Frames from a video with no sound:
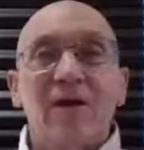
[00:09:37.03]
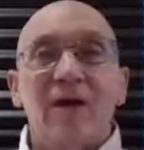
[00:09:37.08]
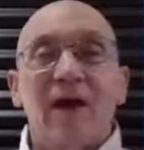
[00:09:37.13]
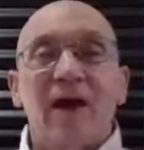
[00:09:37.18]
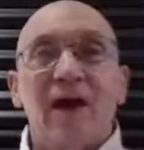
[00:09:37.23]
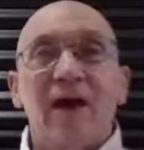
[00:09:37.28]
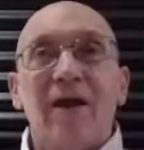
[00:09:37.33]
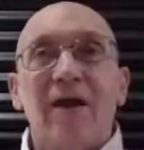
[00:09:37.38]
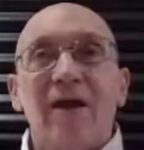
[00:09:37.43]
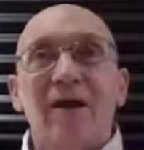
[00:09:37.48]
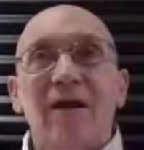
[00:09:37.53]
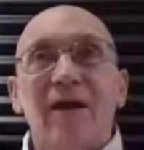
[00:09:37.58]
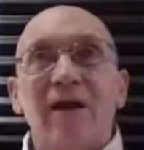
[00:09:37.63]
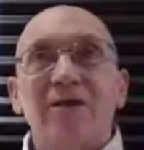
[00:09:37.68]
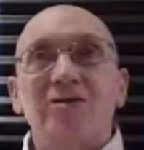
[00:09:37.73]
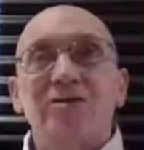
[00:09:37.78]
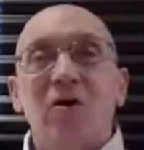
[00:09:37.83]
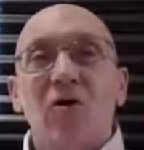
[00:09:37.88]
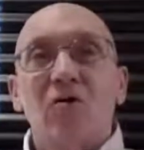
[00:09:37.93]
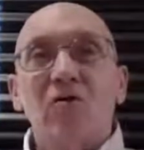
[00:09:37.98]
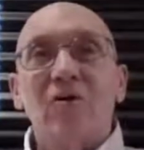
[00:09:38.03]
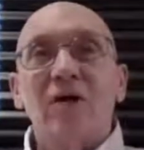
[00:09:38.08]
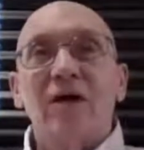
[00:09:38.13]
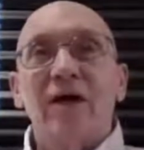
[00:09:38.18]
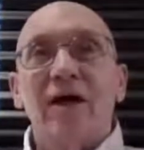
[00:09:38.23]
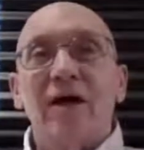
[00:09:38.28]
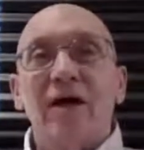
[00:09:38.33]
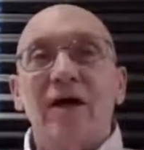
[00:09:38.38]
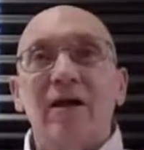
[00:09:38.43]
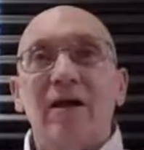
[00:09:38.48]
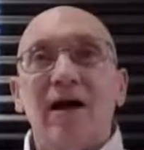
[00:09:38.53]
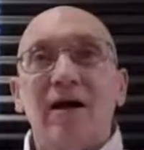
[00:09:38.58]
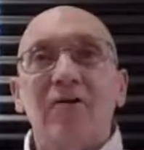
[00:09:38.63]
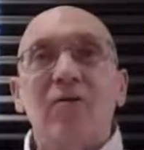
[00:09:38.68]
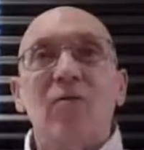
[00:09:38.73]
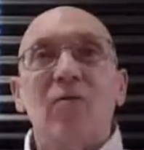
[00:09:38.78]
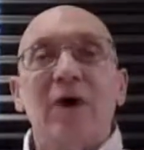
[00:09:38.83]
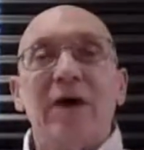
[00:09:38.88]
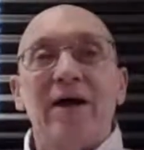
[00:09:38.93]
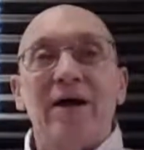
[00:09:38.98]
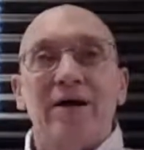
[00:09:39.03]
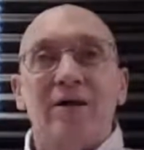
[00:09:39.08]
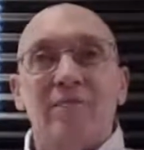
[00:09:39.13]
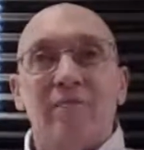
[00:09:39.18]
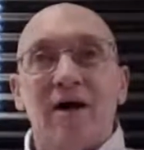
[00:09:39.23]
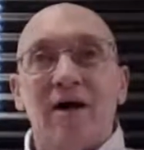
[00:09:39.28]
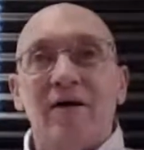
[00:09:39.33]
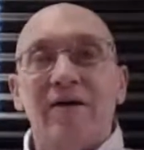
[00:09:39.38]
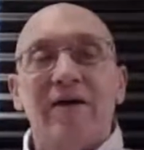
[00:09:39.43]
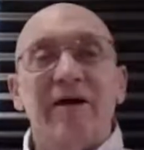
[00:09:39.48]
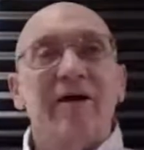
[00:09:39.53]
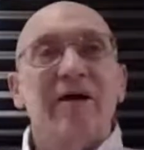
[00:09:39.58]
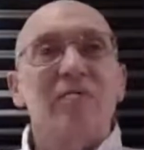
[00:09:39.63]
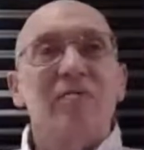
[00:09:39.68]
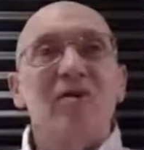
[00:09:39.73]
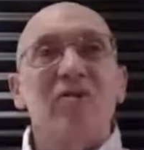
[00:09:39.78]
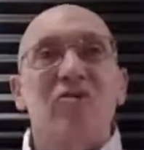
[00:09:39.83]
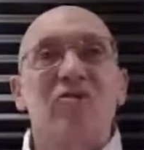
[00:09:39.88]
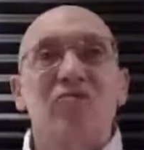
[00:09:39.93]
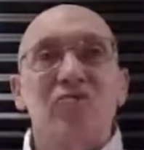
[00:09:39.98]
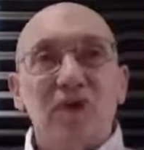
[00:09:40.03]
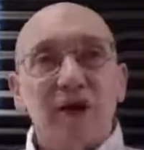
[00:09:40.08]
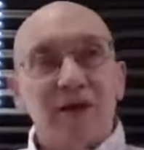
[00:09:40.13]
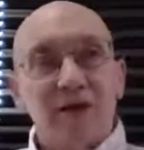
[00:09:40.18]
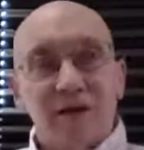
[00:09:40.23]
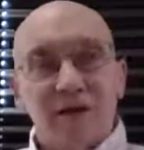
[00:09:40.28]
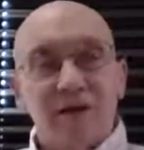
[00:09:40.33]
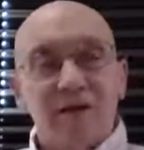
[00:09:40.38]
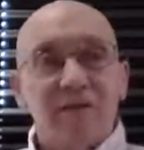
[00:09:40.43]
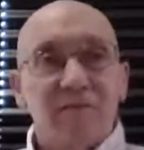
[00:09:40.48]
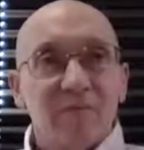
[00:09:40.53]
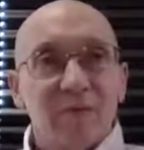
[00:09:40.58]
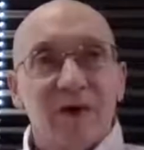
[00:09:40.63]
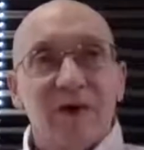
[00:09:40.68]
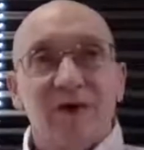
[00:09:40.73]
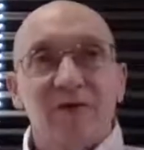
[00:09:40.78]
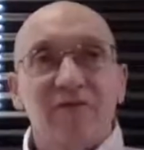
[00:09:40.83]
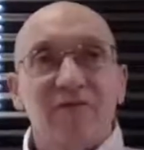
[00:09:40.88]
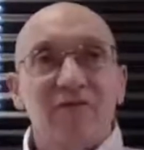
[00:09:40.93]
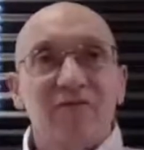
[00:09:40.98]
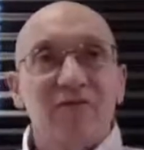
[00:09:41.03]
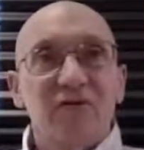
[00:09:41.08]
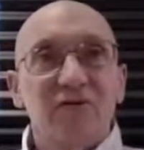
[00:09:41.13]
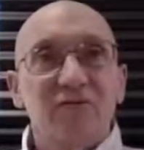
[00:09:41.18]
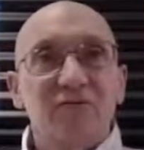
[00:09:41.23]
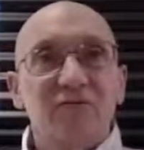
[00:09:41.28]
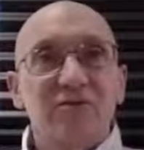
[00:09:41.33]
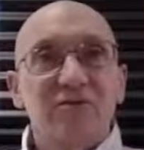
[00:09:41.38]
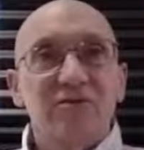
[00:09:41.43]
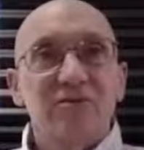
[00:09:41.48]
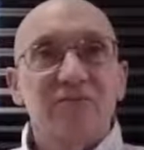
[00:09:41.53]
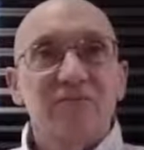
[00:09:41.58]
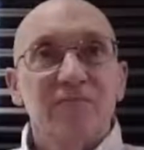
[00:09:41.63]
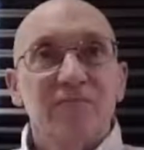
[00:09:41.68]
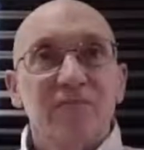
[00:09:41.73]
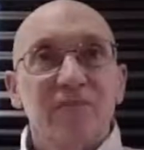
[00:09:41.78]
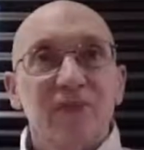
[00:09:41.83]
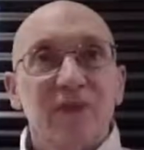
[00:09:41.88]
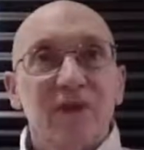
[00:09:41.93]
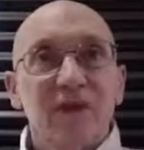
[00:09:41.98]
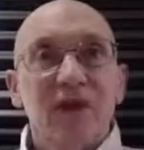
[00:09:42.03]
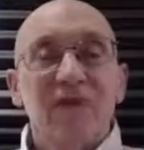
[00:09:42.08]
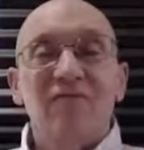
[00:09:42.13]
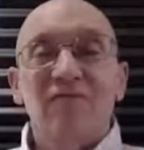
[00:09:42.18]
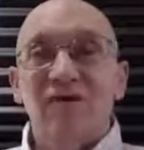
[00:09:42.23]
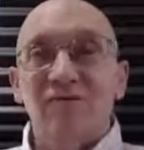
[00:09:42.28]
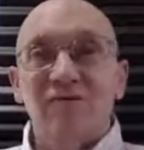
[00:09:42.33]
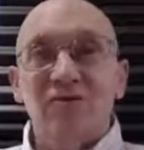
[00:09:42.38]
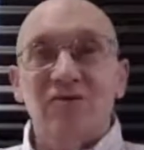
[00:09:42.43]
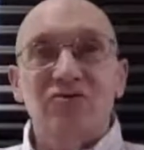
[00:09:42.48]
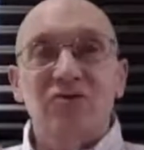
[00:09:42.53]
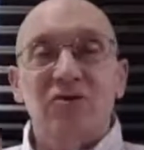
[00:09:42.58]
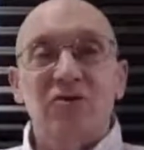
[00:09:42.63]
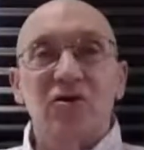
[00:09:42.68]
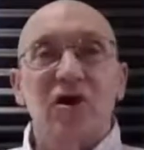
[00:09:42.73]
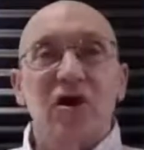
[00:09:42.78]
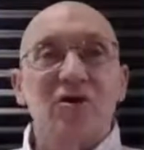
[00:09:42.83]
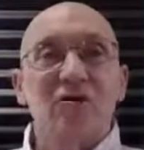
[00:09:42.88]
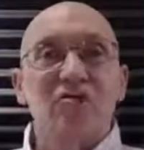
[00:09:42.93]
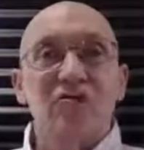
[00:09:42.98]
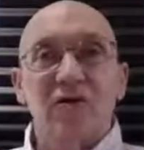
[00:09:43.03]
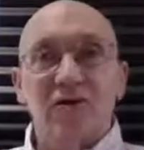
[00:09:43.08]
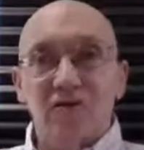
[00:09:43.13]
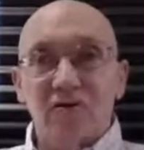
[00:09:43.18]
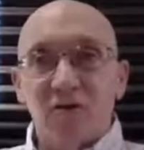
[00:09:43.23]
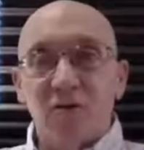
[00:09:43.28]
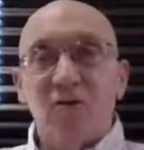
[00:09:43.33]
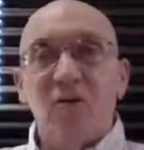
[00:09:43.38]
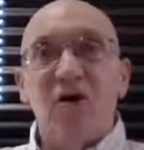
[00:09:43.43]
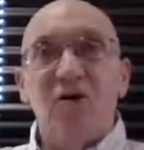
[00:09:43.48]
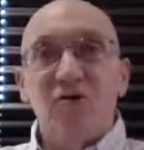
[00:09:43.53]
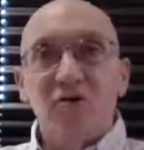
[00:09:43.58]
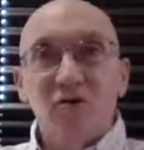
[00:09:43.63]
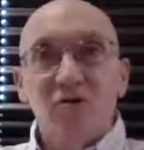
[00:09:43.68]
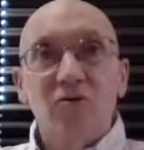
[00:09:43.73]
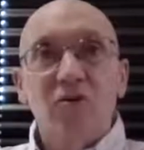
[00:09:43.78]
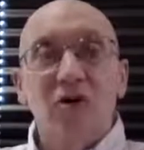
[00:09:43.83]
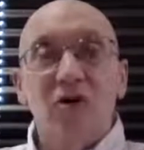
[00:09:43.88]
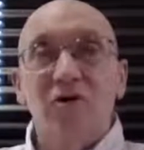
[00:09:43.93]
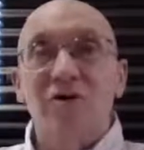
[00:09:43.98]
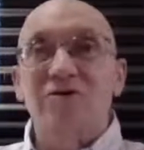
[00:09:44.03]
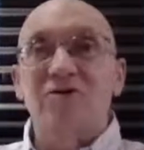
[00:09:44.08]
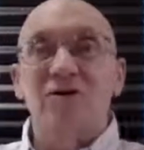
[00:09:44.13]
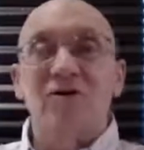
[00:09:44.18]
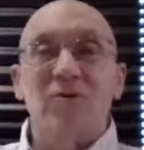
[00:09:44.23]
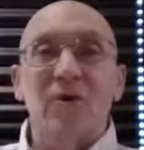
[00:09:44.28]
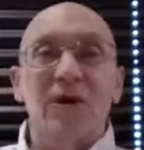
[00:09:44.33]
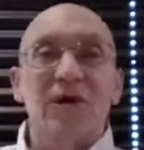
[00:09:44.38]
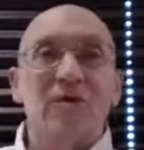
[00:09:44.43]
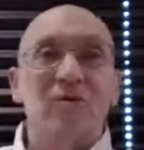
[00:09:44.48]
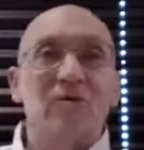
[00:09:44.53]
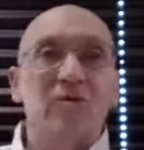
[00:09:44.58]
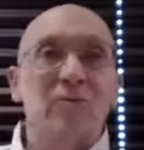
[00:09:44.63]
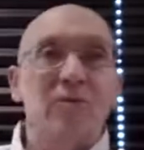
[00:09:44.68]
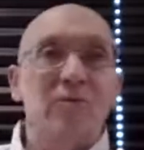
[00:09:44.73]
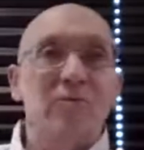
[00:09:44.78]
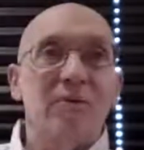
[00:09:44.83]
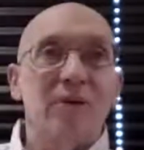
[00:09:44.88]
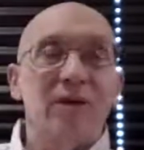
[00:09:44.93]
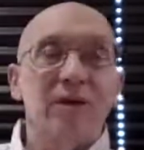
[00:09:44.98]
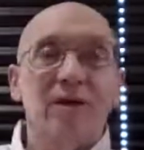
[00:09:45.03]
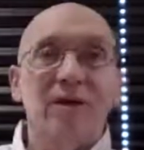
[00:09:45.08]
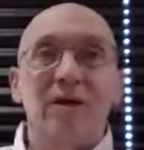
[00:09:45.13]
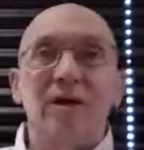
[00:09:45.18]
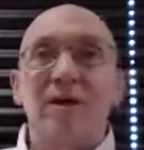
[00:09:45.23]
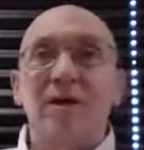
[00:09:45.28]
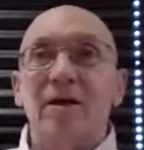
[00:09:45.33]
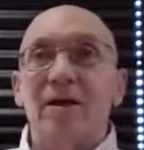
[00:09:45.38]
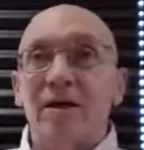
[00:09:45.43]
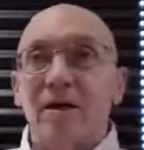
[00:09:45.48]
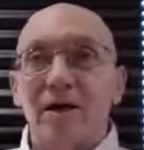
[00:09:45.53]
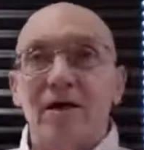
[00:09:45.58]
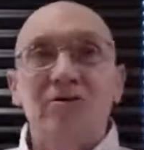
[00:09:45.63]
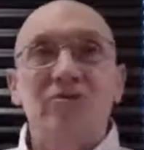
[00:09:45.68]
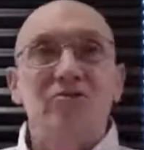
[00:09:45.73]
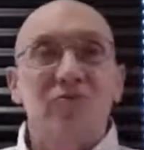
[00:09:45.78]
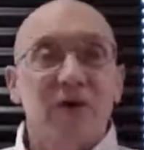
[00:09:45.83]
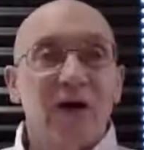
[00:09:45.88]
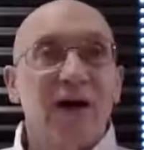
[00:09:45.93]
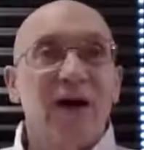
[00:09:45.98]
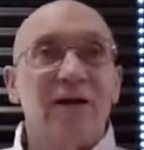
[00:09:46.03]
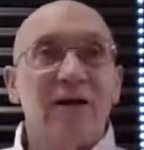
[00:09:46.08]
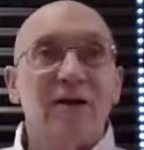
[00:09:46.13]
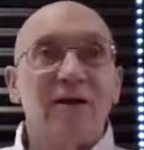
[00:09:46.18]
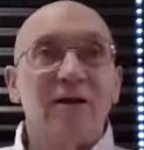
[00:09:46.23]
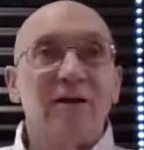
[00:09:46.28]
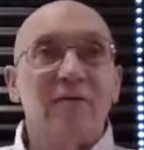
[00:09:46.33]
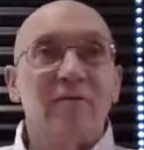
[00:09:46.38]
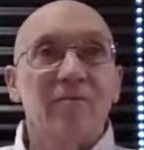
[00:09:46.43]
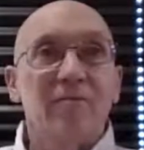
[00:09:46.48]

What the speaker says: And it's only an unawakened mind that can be threatened by other views, even if they're so contrary to what you know as an awakened human being is reality.